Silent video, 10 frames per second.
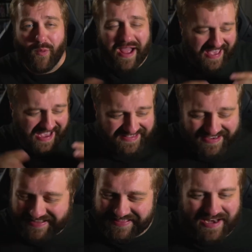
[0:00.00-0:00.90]
Why the heck
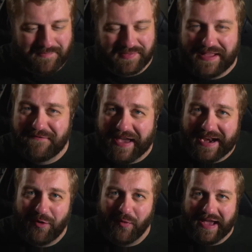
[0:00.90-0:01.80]
did he let him live
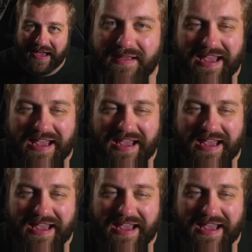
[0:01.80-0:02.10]
anyway?